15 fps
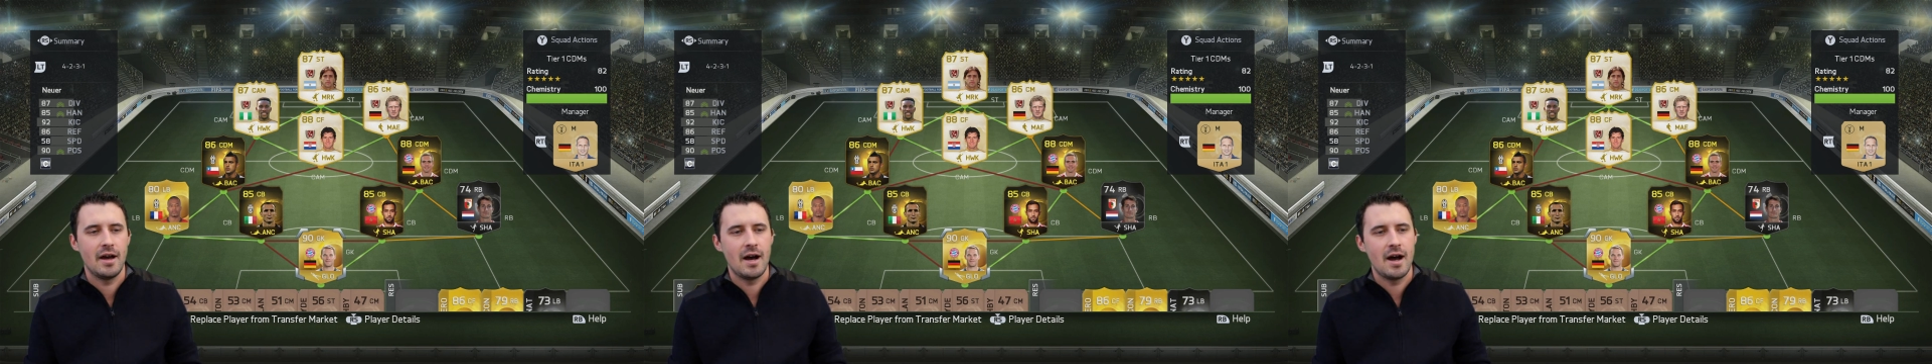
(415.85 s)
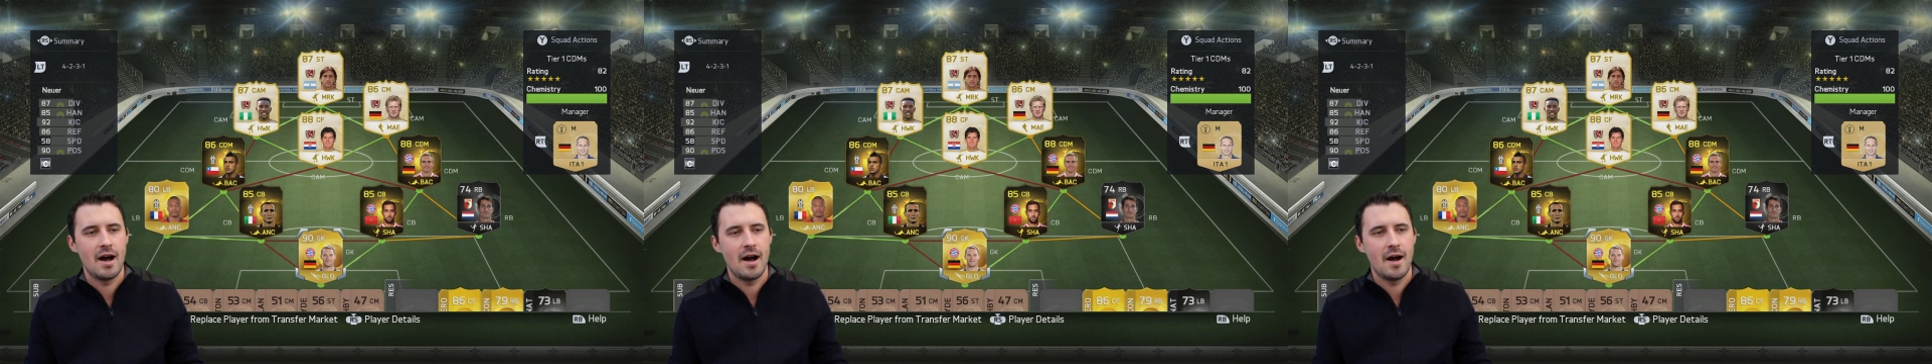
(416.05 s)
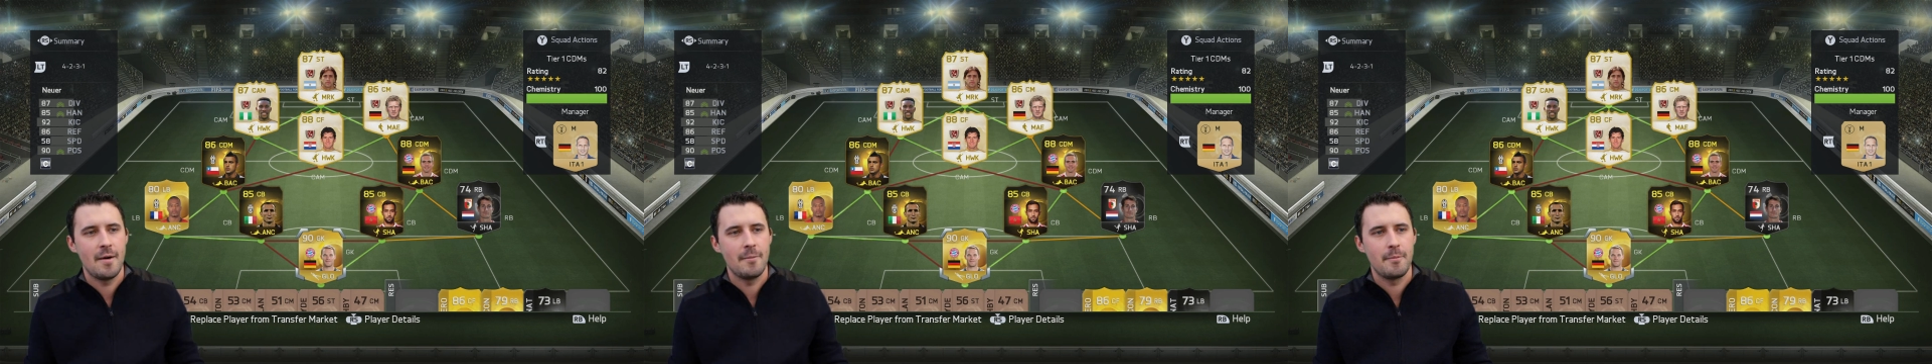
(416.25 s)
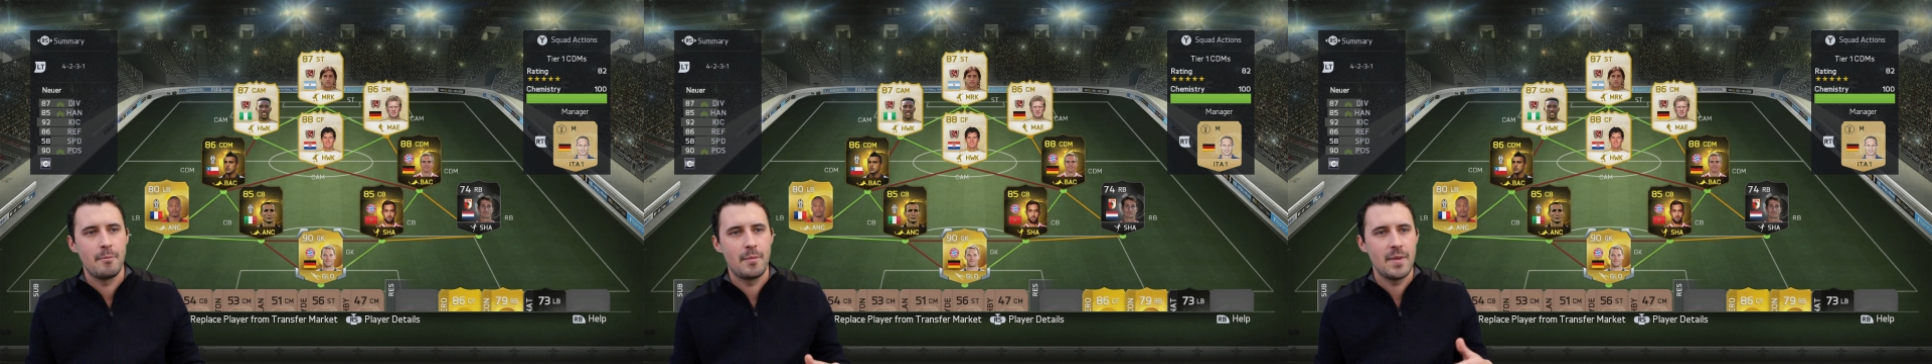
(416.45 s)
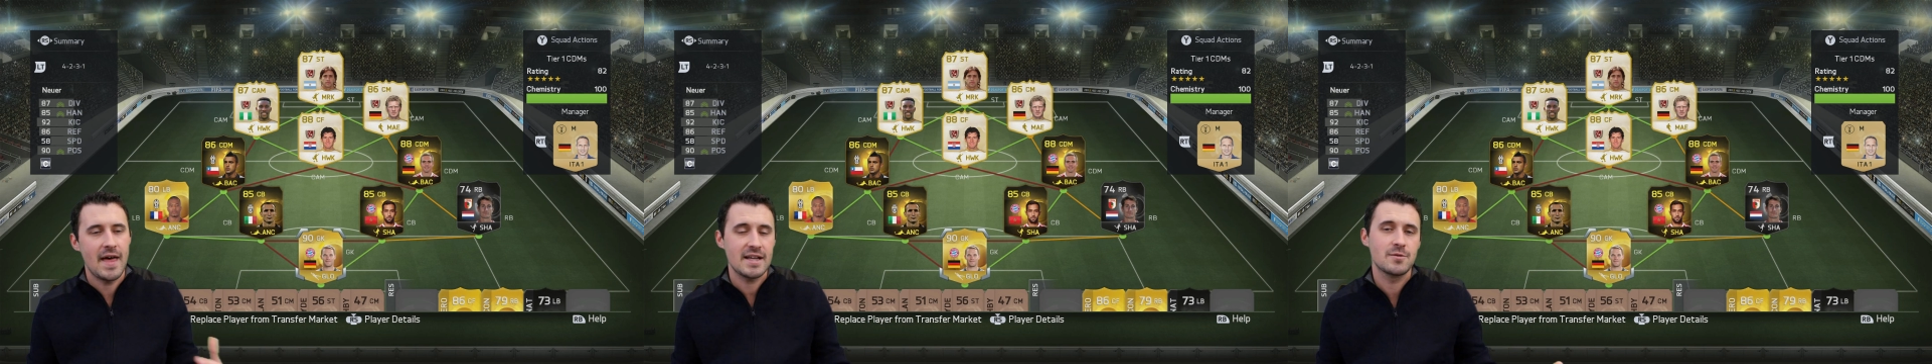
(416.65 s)
But
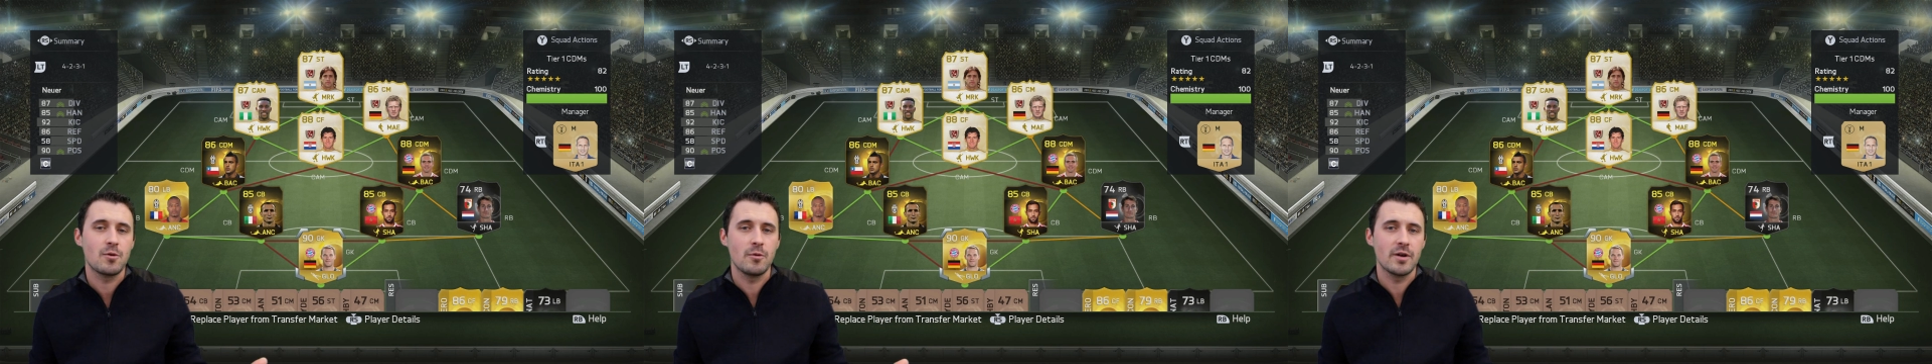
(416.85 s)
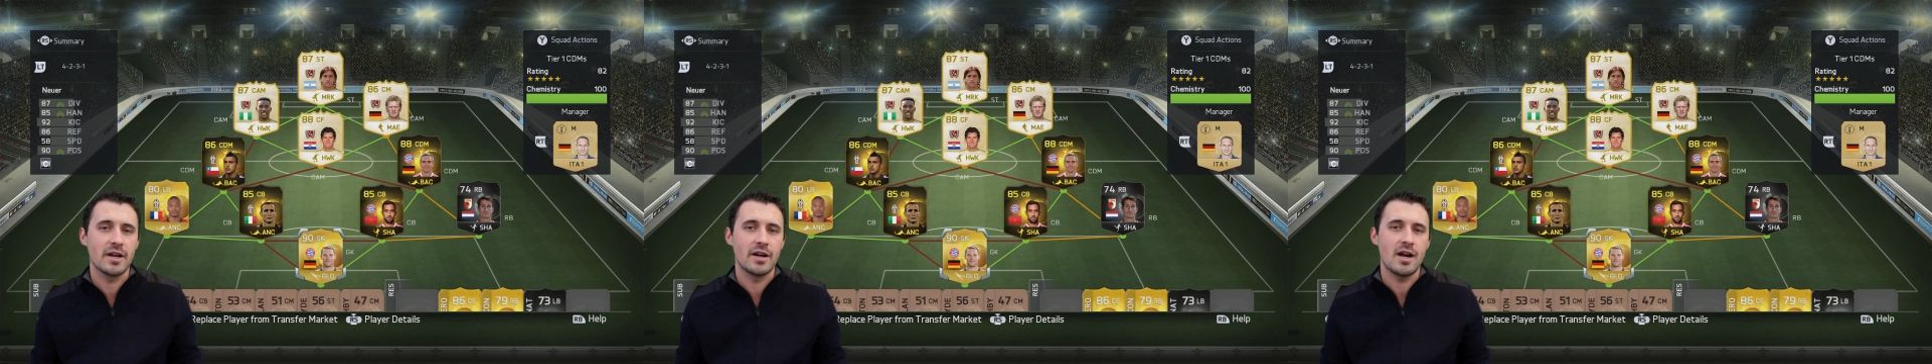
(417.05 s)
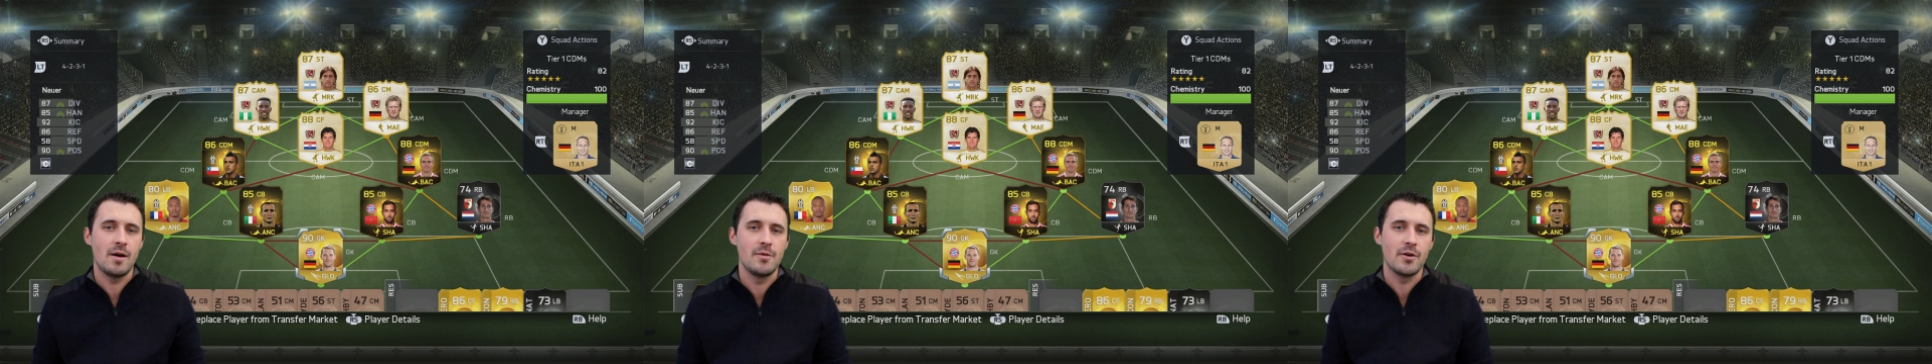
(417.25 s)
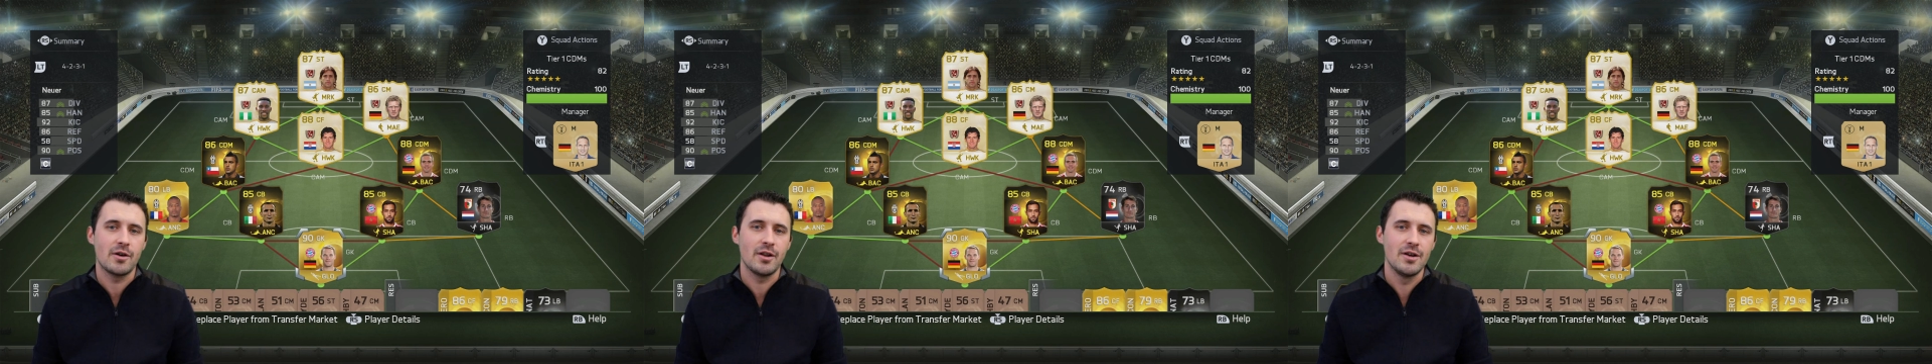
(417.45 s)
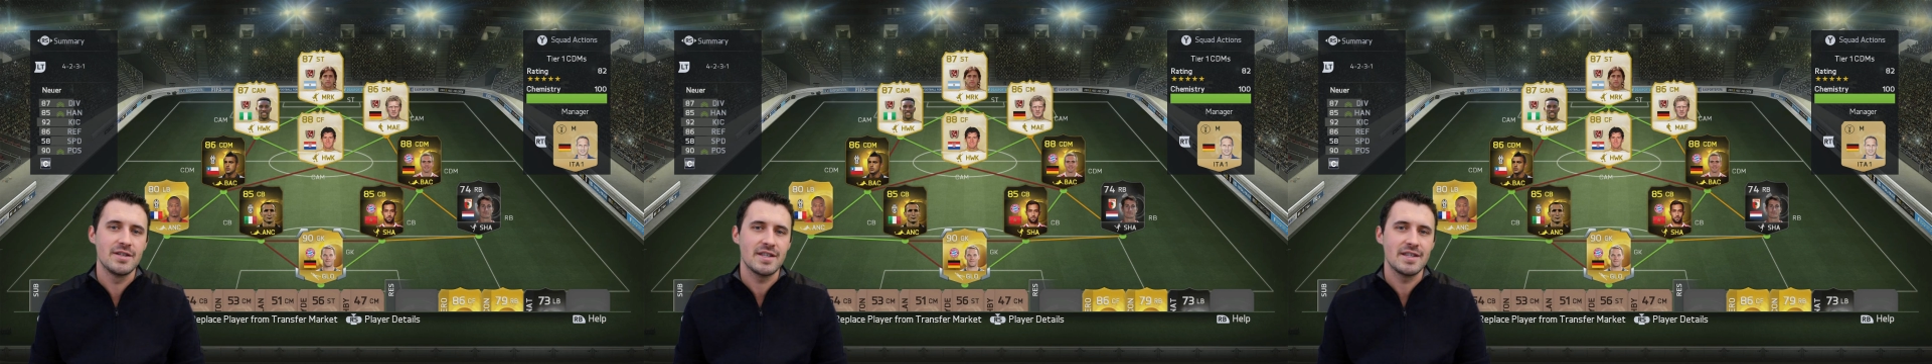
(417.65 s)
that's where we're going to come to a
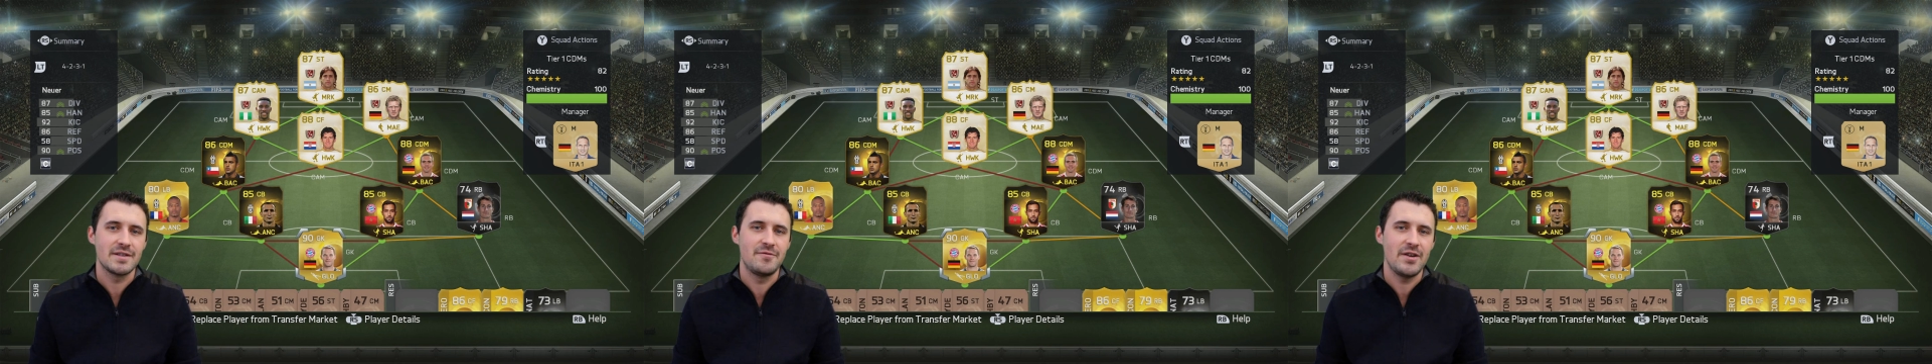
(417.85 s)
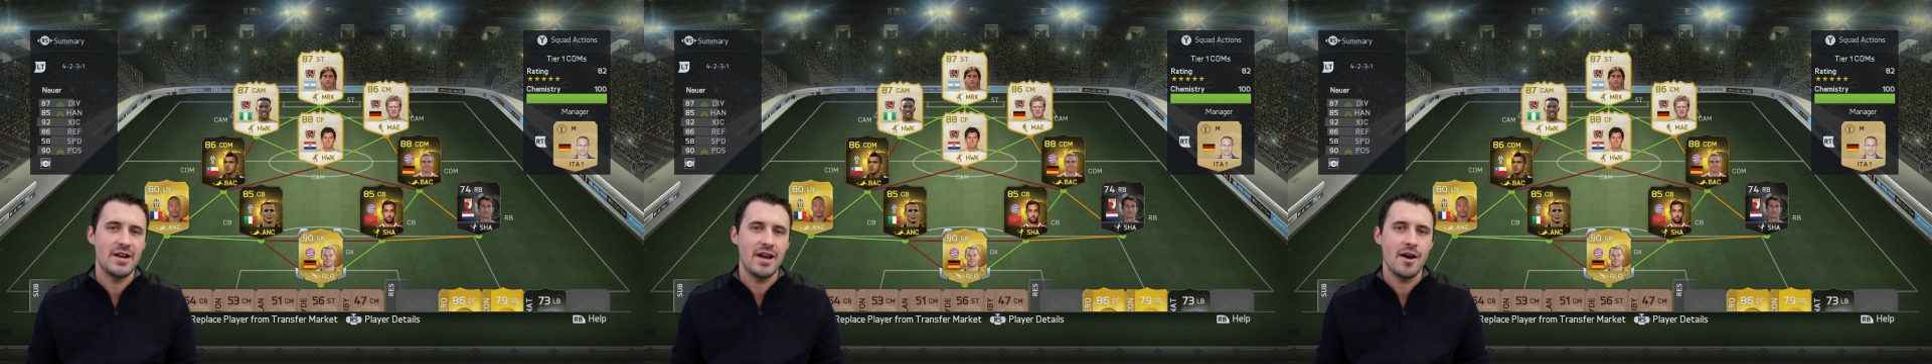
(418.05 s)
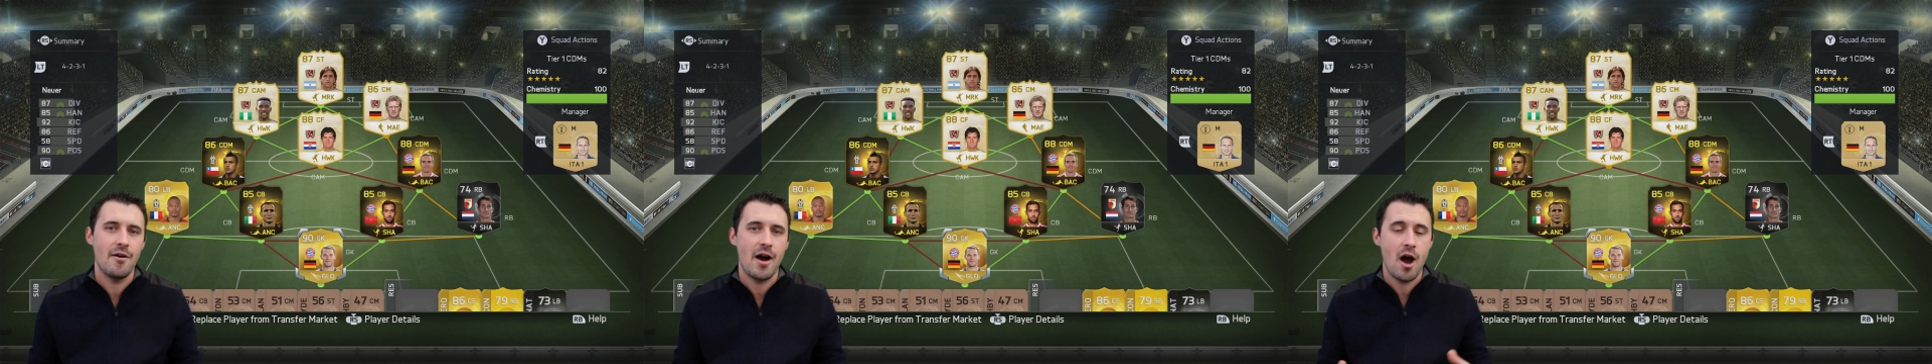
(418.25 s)
close of this video.